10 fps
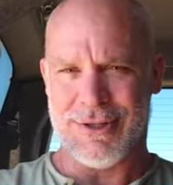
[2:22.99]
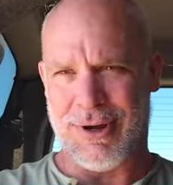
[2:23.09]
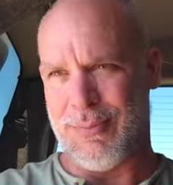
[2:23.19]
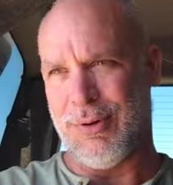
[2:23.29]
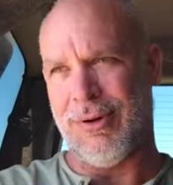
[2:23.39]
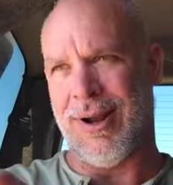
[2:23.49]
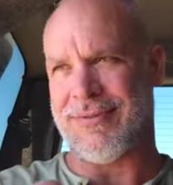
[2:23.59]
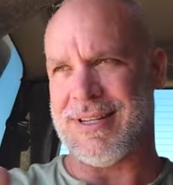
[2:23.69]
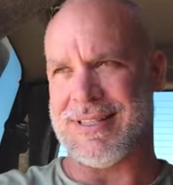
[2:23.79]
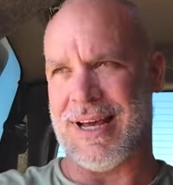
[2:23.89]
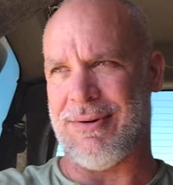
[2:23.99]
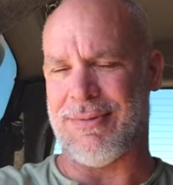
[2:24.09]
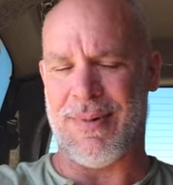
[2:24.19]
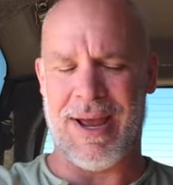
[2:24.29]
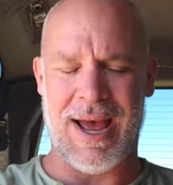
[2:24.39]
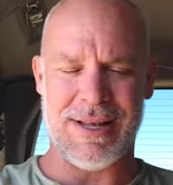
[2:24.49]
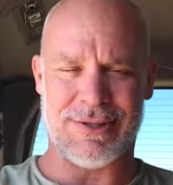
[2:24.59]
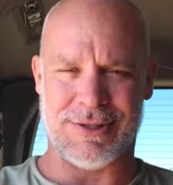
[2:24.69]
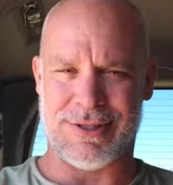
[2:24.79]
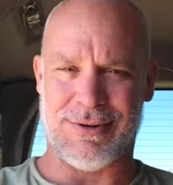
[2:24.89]
So I'm pulling off to the side with my
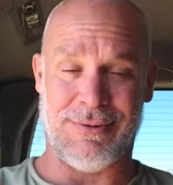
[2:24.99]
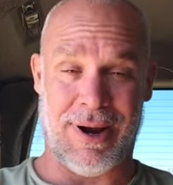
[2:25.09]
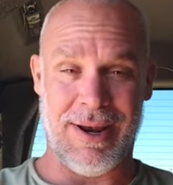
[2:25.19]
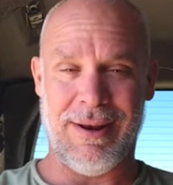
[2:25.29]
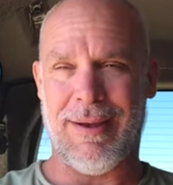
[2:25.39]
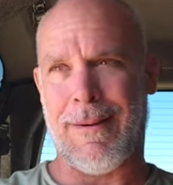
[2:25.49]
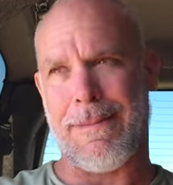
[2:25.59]
hazards, right?